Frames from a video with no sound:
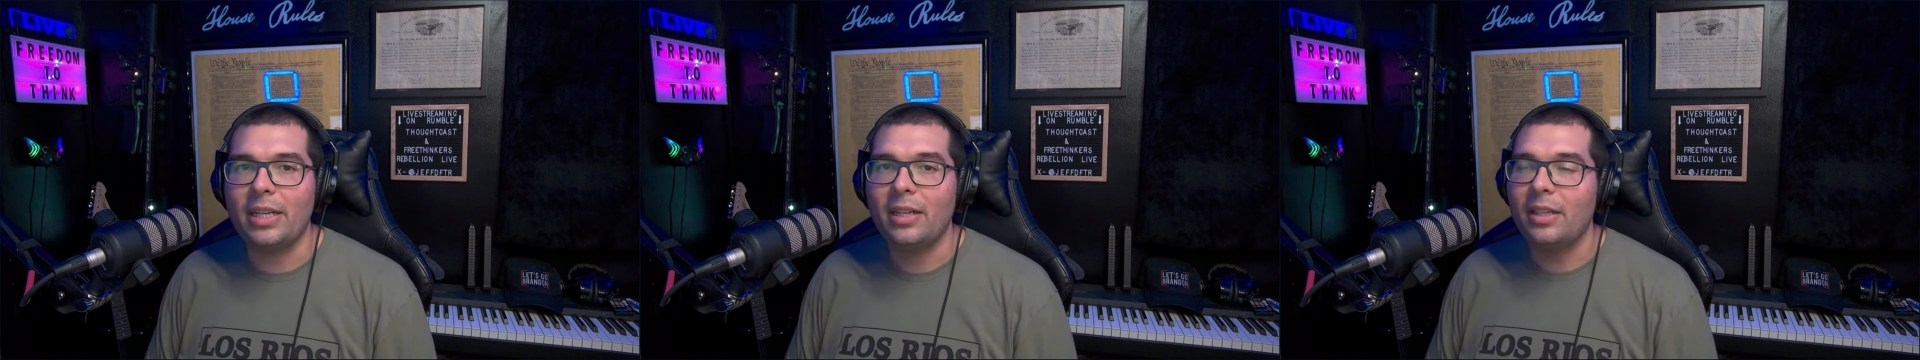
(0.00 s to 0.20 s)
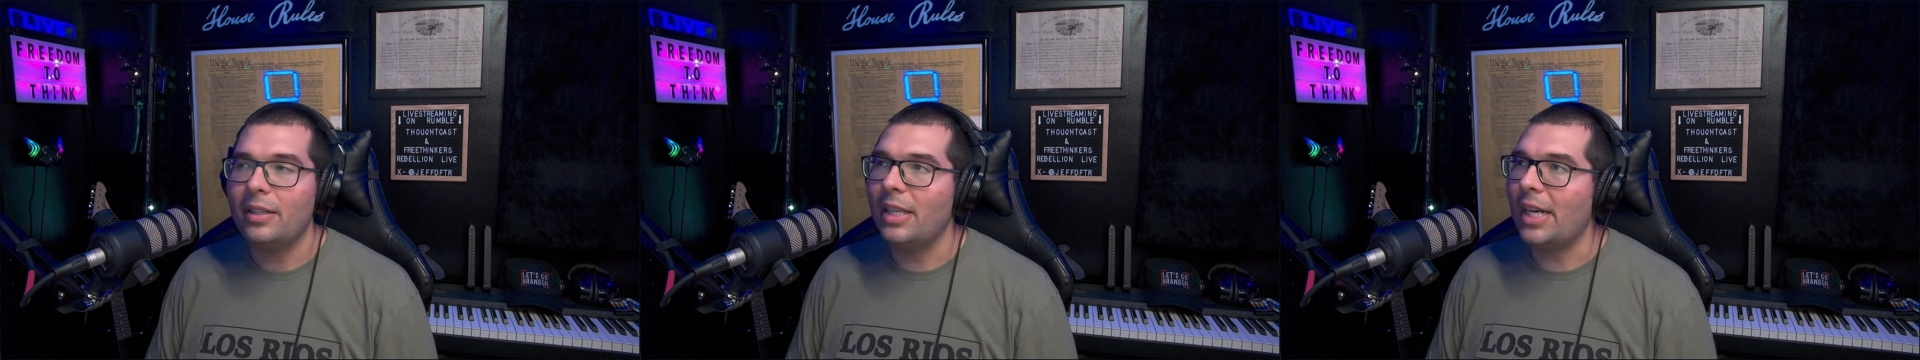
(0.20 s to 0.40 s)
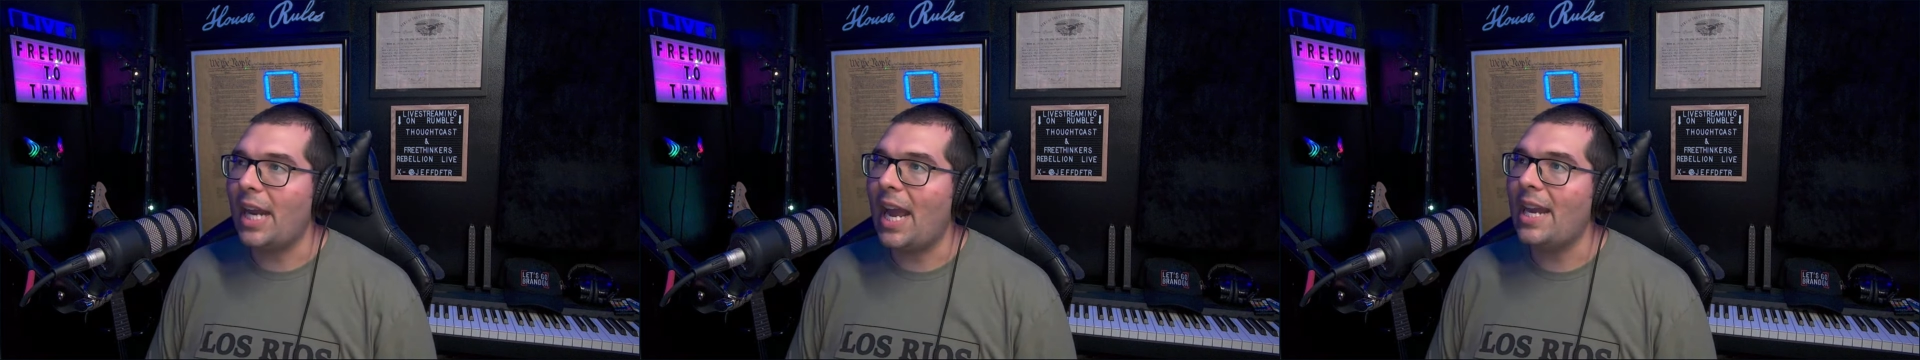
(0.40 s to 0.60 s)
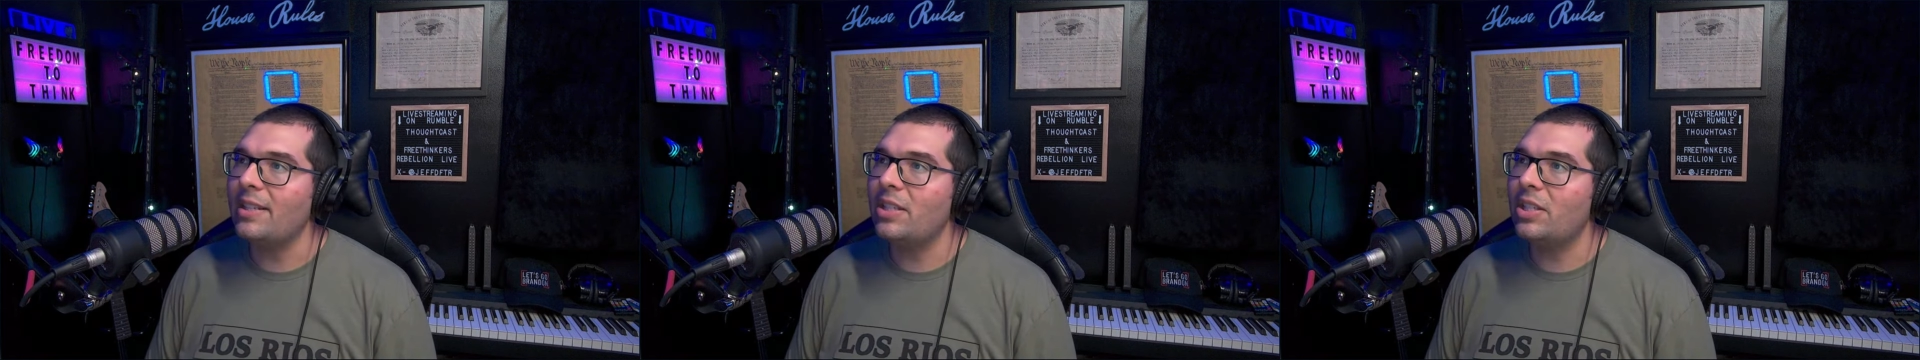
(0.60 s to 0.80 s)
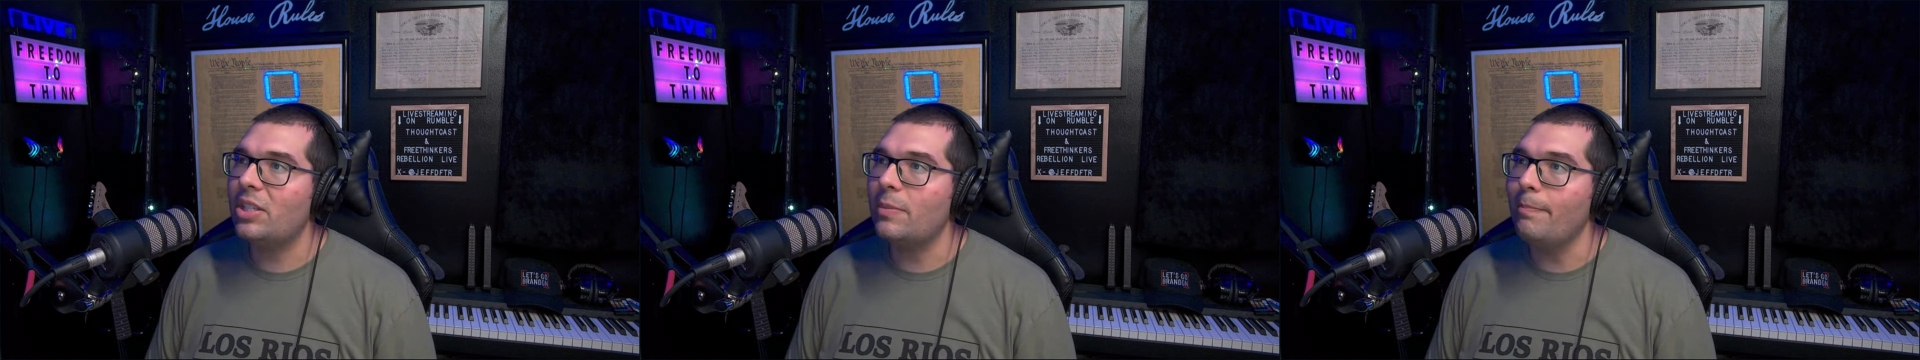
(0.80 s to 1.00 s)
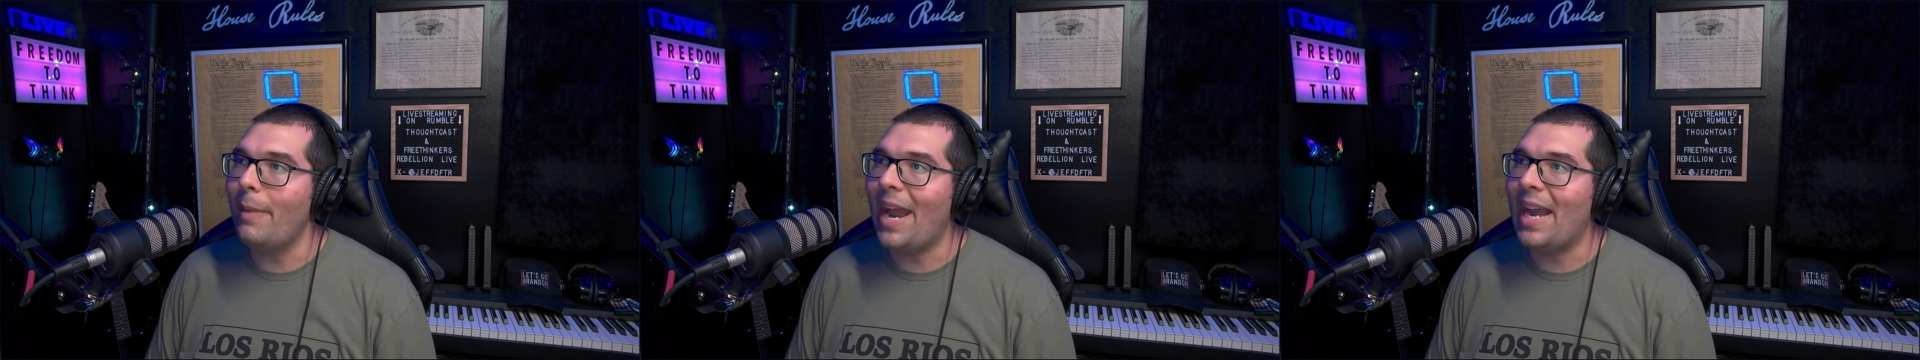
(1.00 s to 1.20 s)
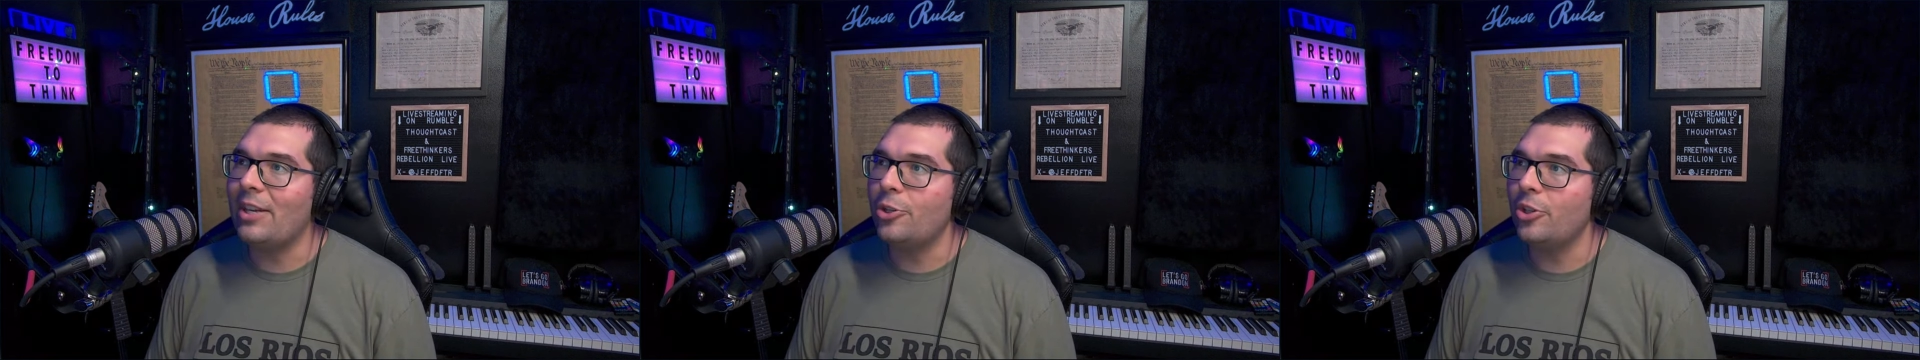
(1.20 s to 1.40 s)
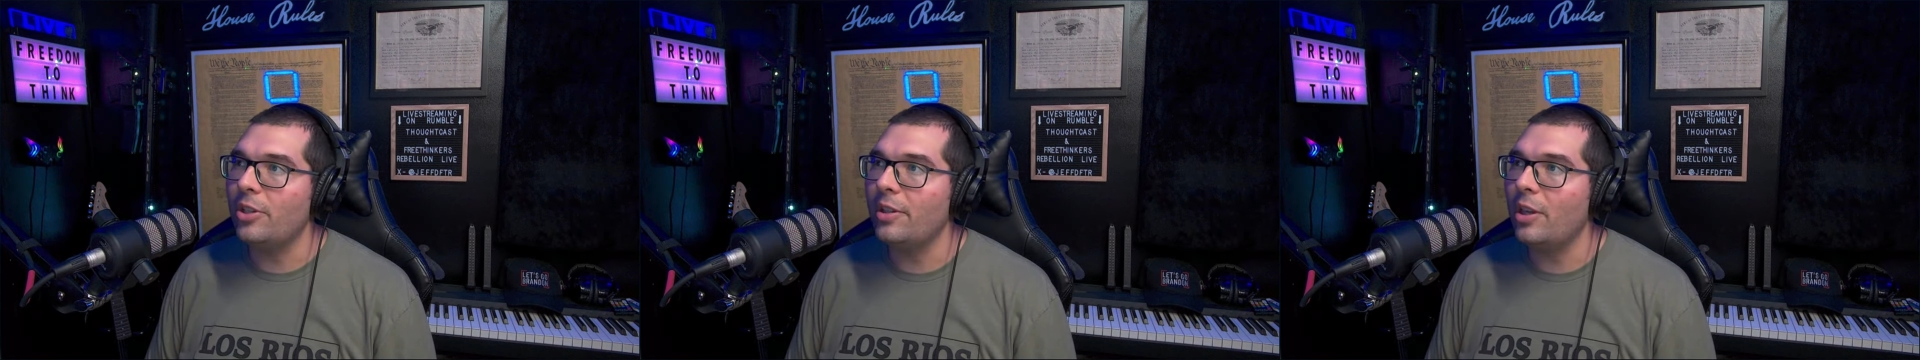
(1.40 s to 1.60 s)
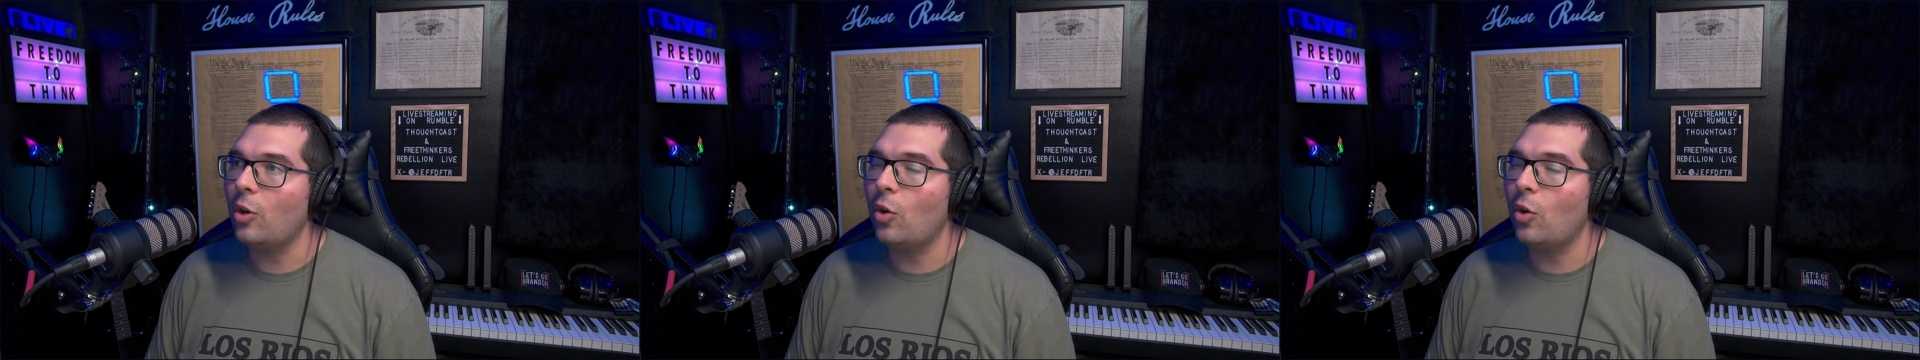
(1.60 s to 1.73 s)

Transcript: The guys smashing their